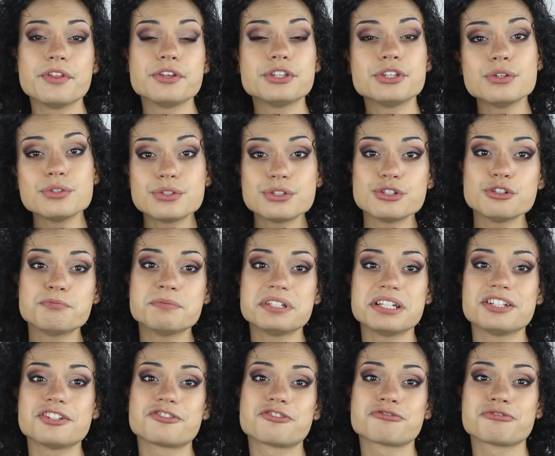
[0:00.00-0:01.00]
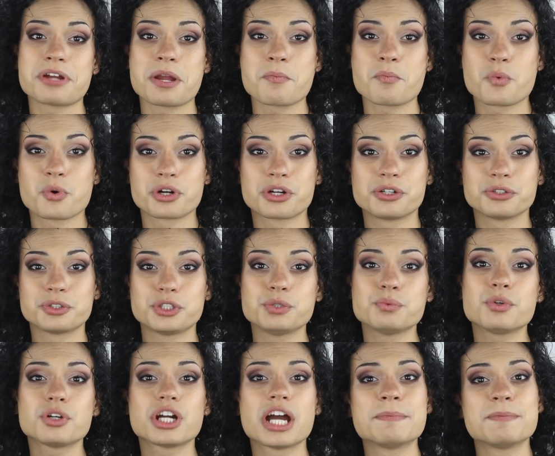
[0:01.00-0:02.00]
the YouTube and Instagram world, you
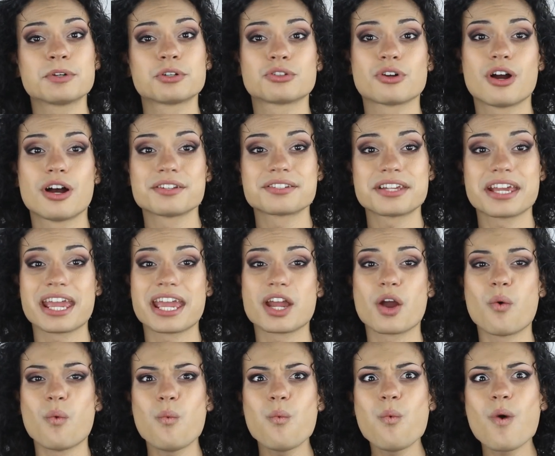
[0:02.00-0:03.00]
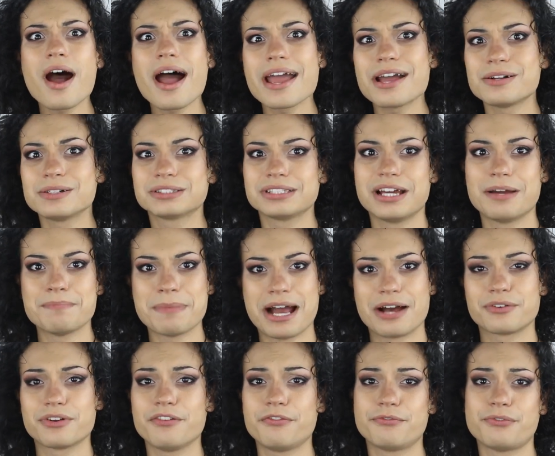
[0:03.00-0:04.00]
will come across a wild
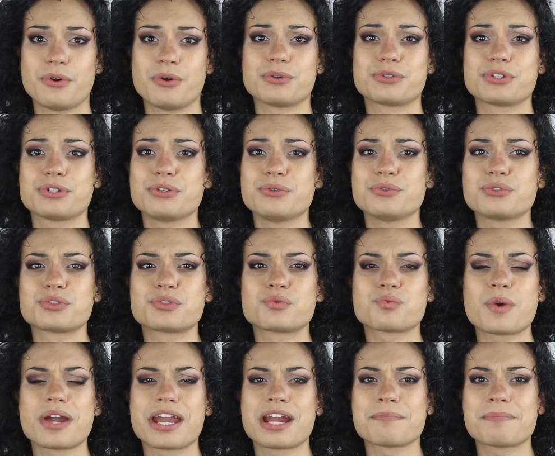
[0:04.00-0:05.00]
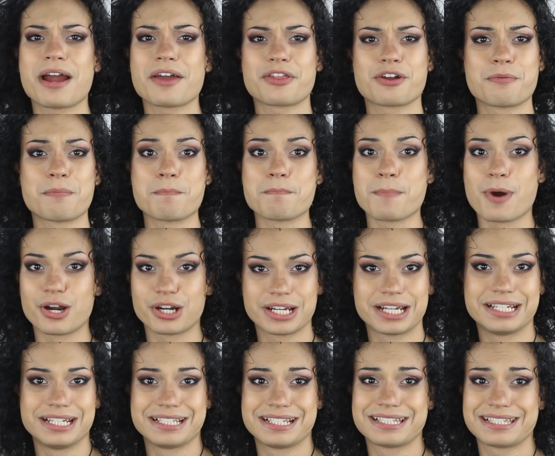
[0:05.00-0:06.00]
amount of folks who swear by their
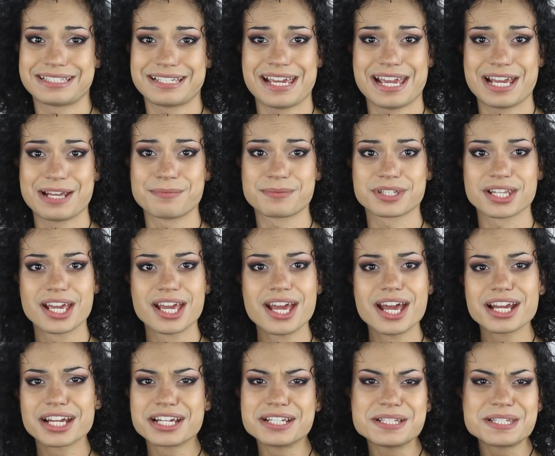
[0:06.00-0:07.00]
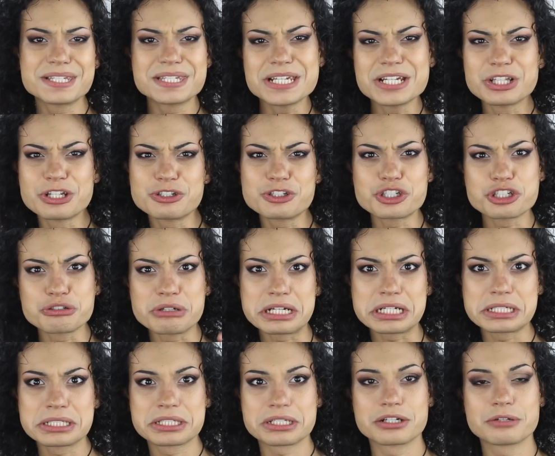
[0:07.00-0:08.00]
marketing scams. Concealer
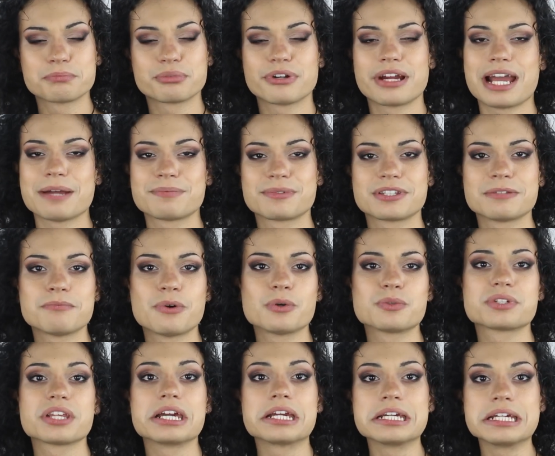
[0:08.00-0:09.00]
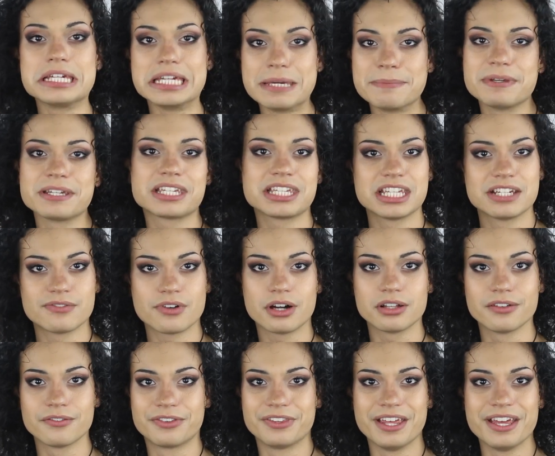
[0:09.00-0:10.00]
tricks are perhaps the most gimmicky of
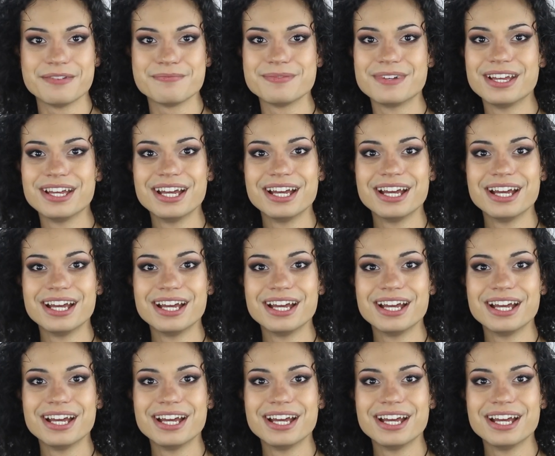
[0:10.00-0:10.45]
all of them.